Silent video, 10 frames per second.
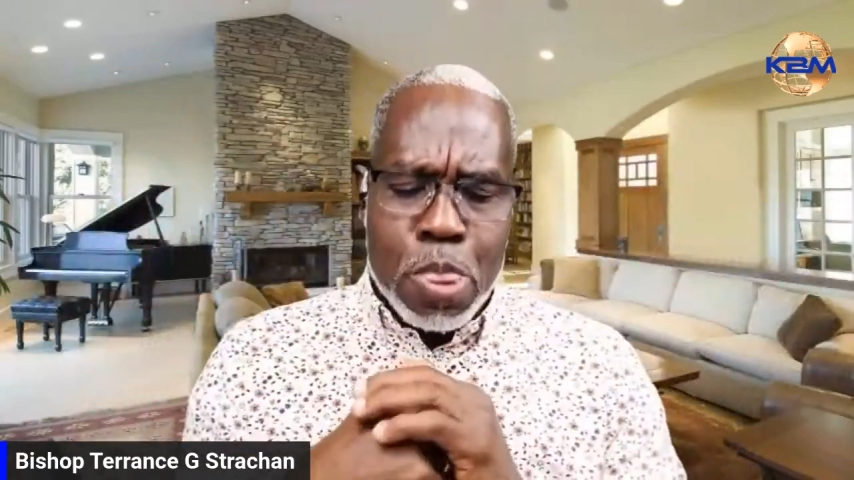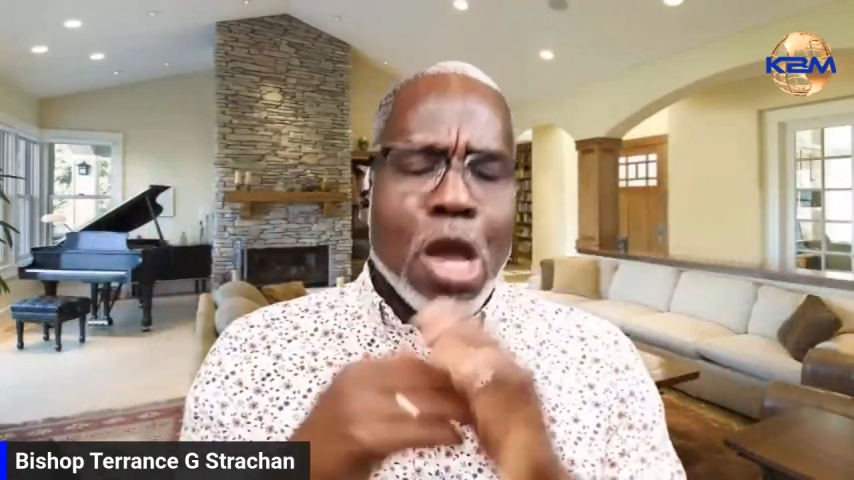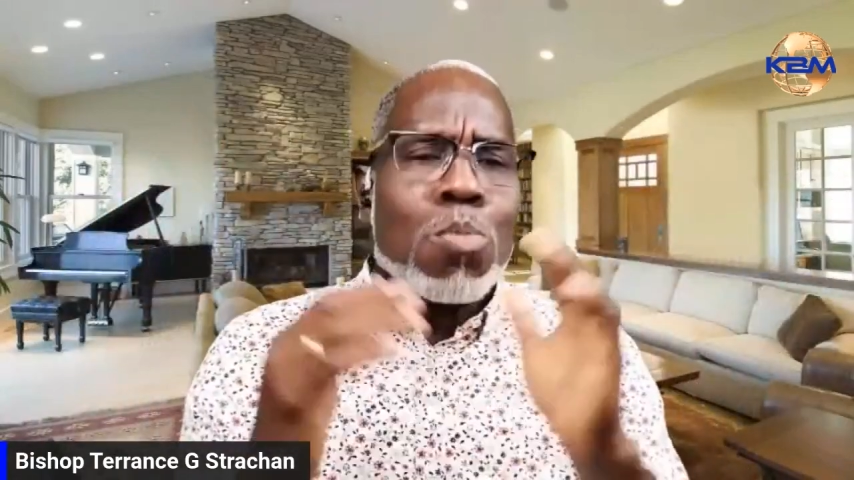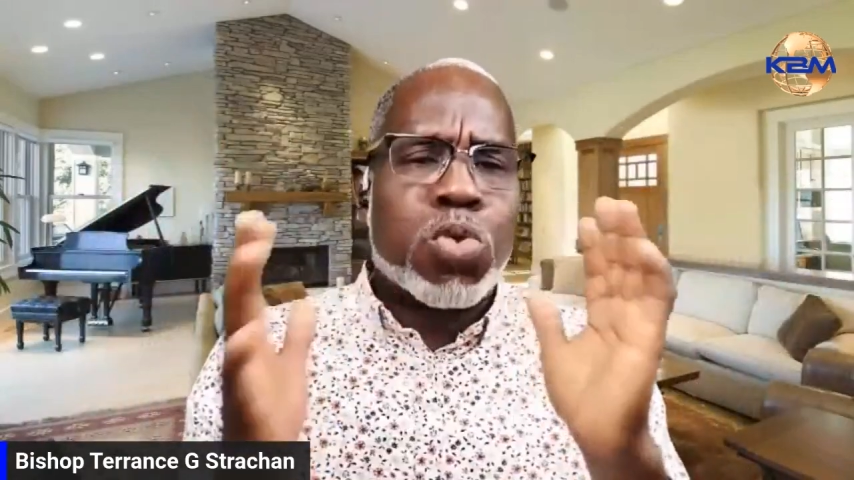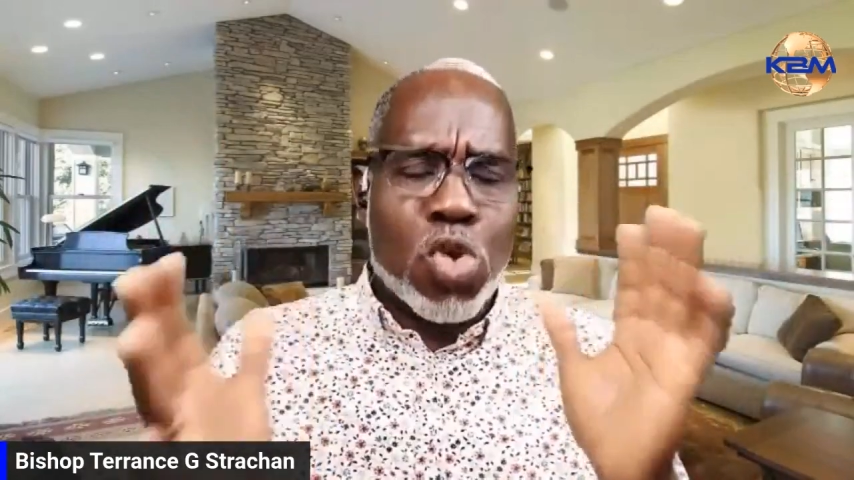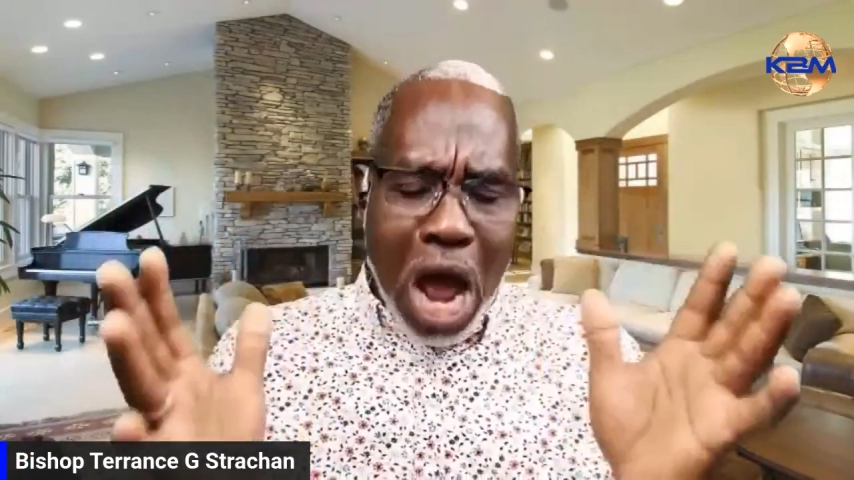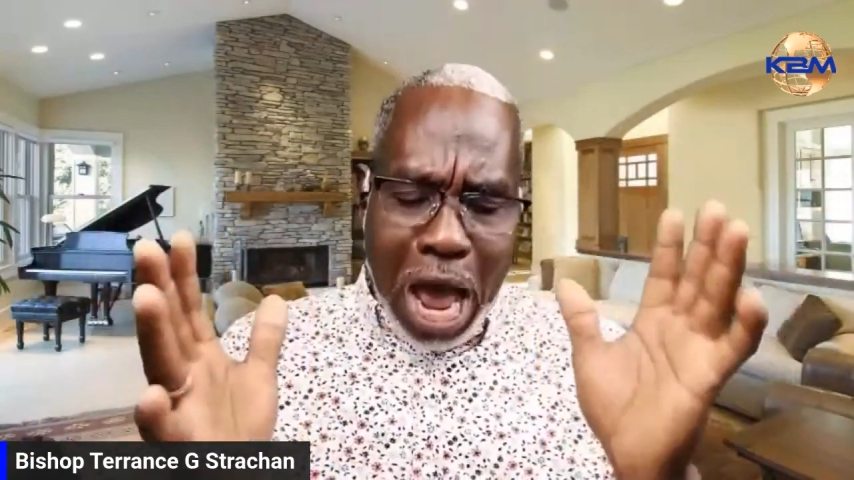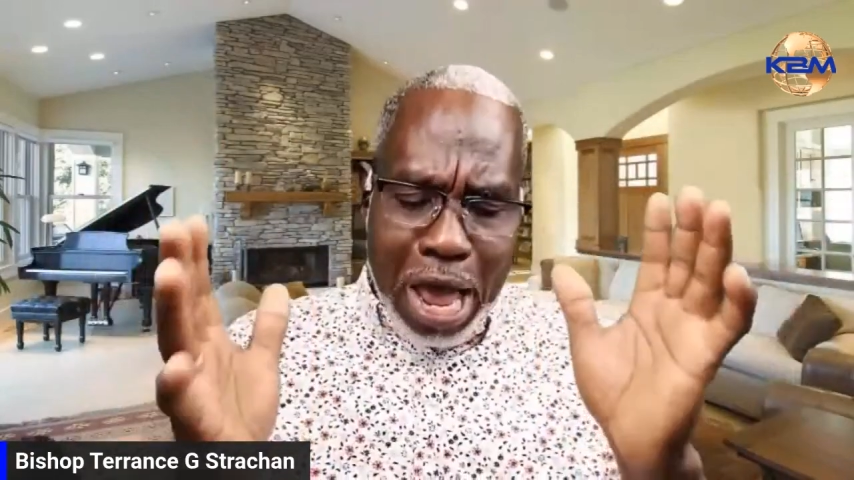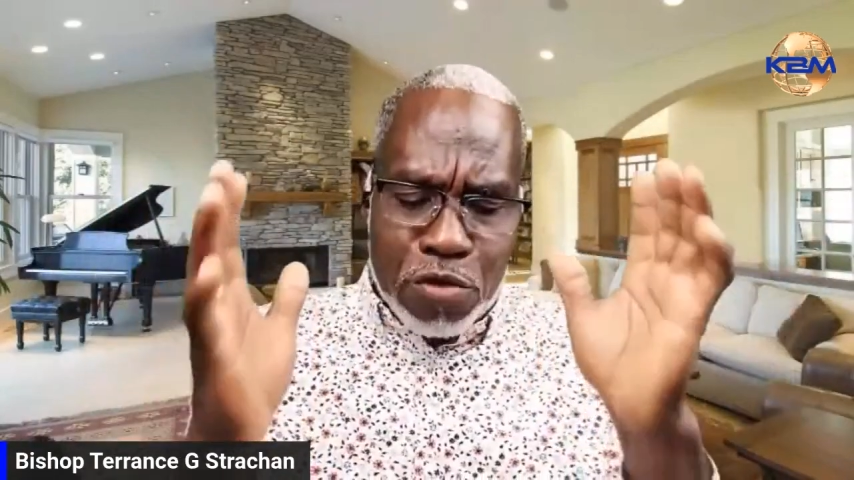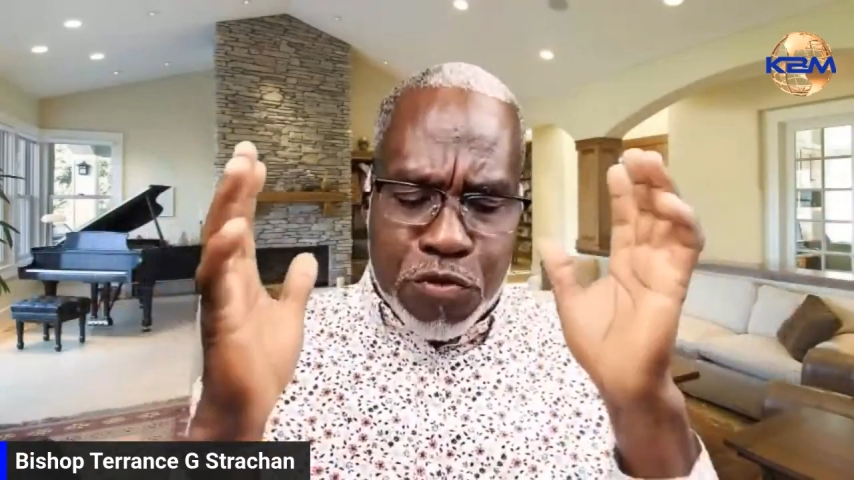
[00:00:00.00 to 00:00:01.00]

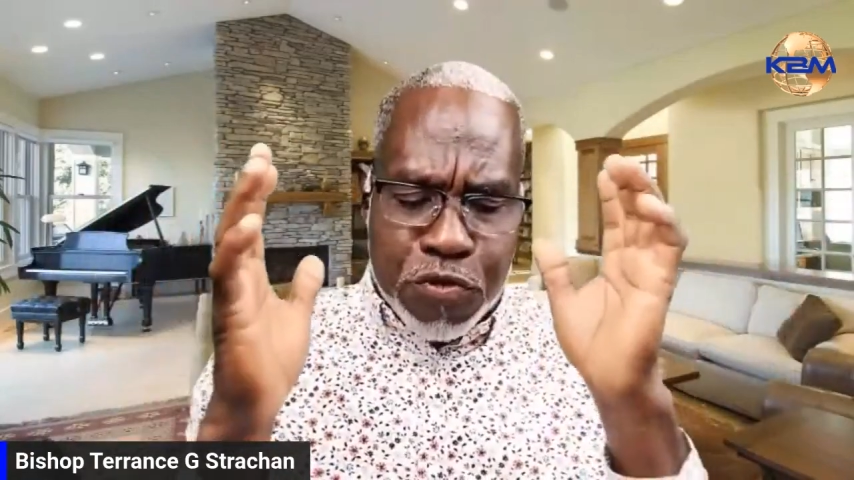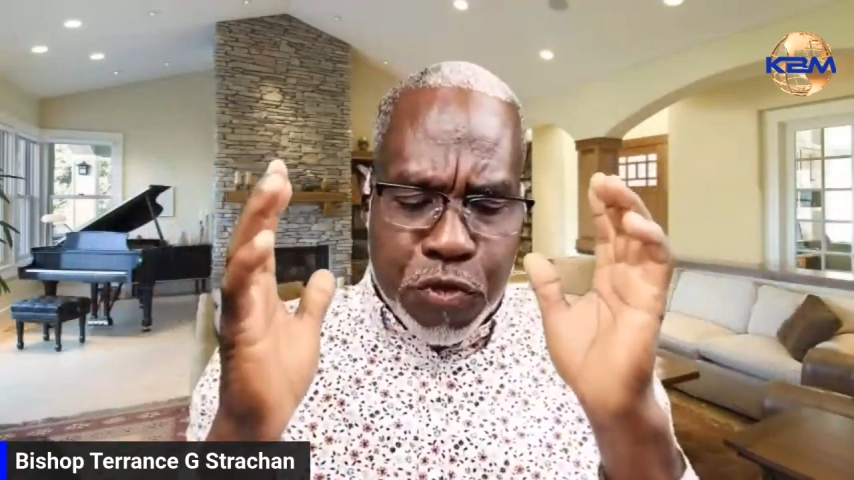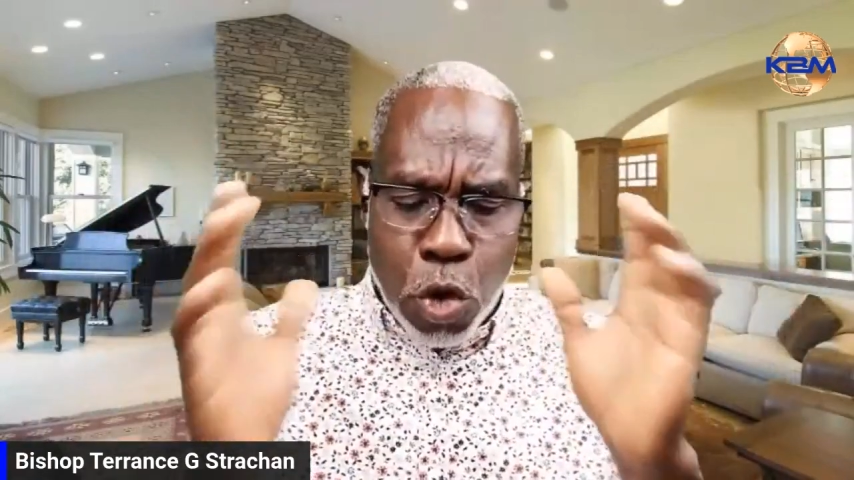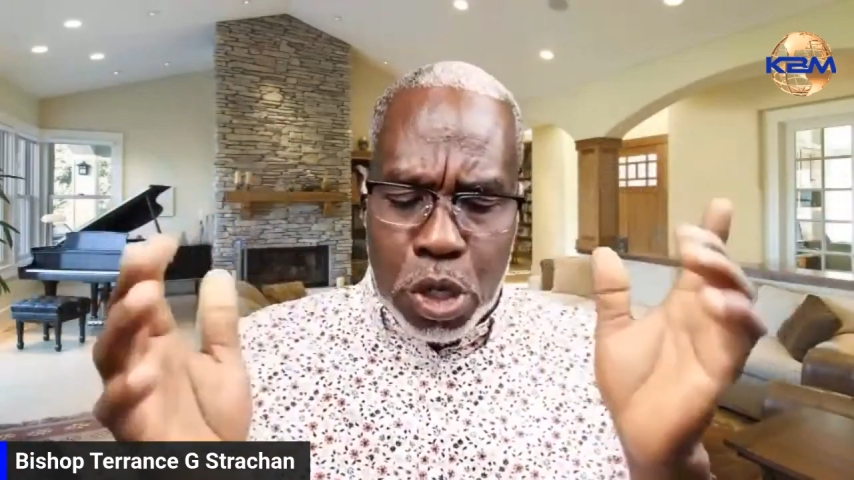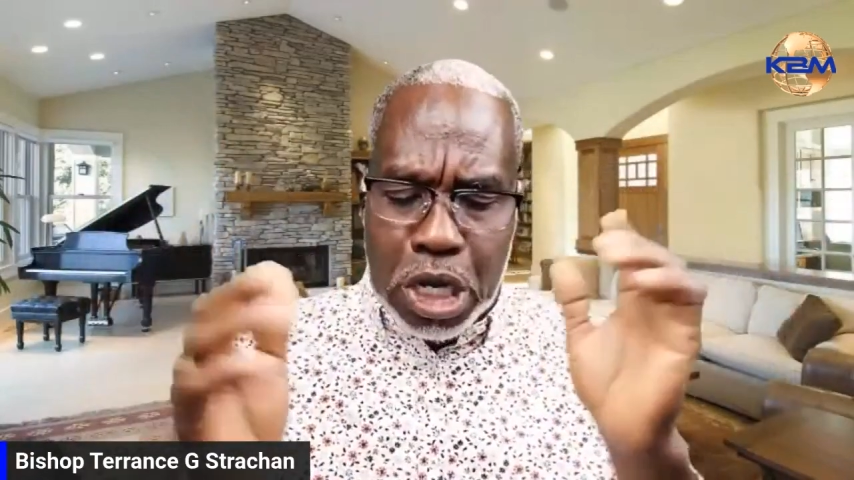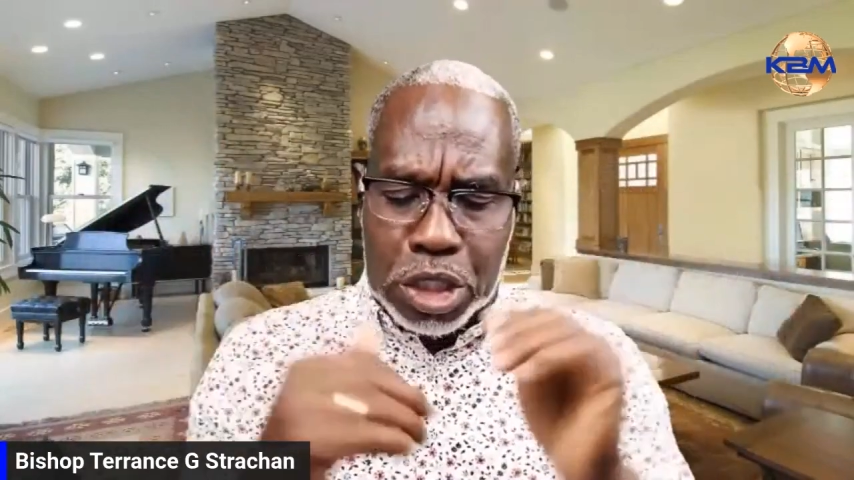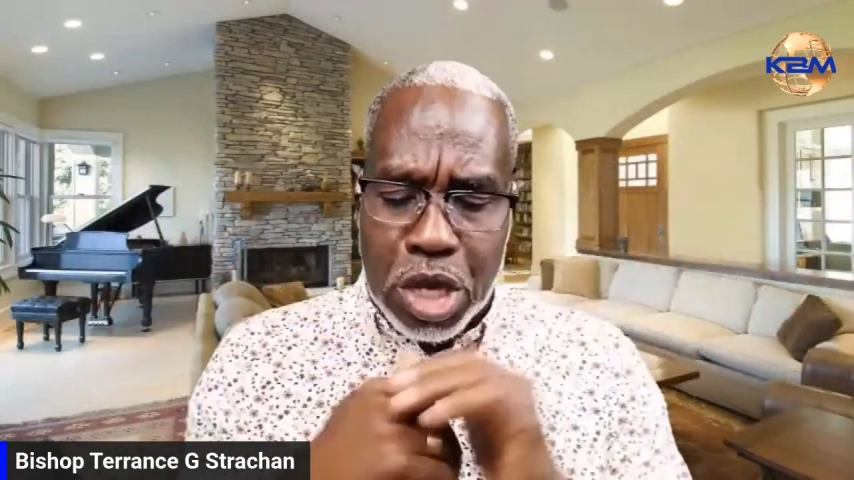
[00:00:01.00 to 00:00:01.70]
pride, foolish.